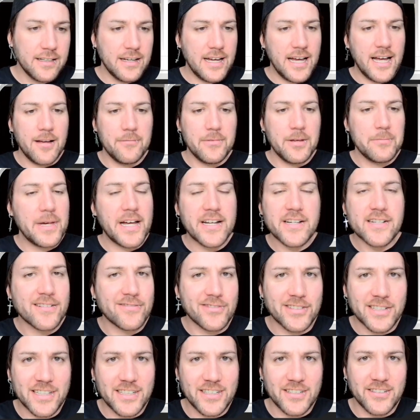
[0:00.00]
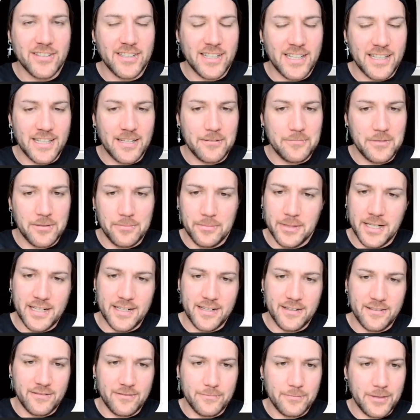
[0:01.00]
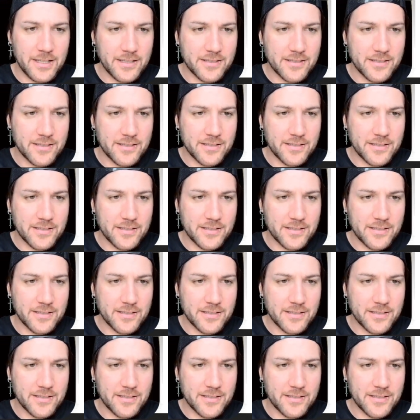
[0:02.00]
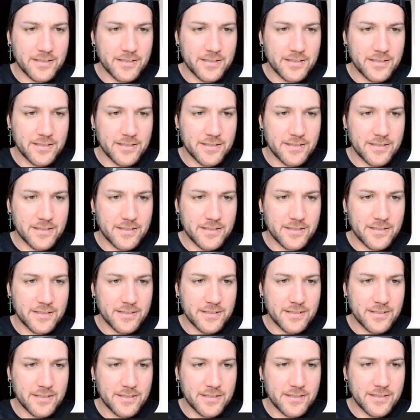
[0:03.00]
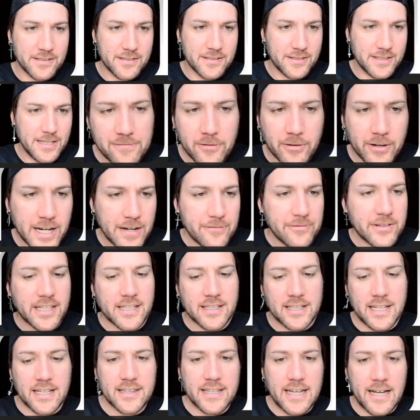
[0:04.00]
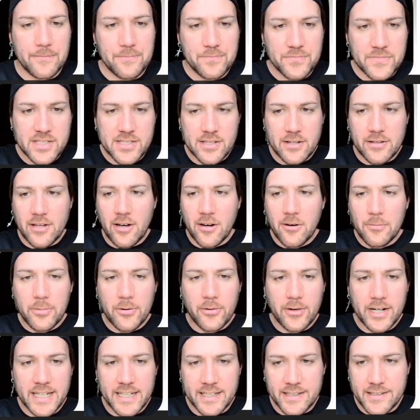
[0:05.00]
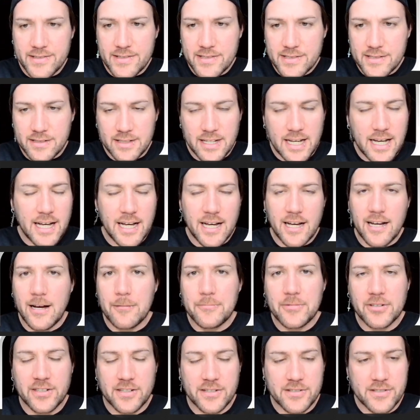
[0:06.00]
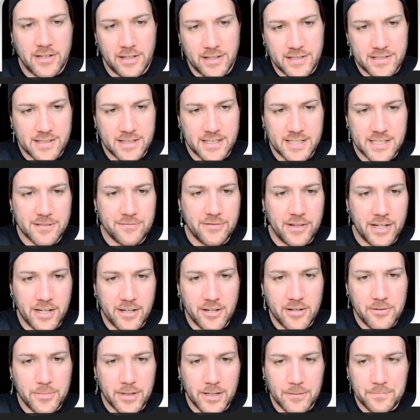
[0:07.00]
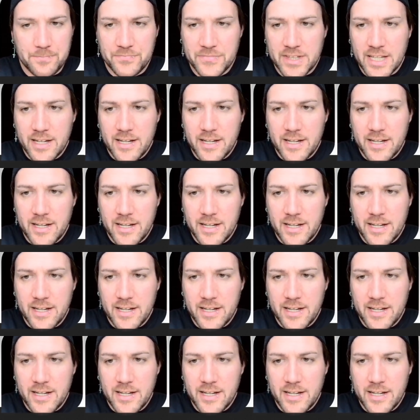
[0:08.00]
Um, imagine if it didn't do that, that'd be a bad demo, wouldn't it? See, so it's already ready for you, everything like that. So the whole point is, uh, I'm not going to show this in this video, but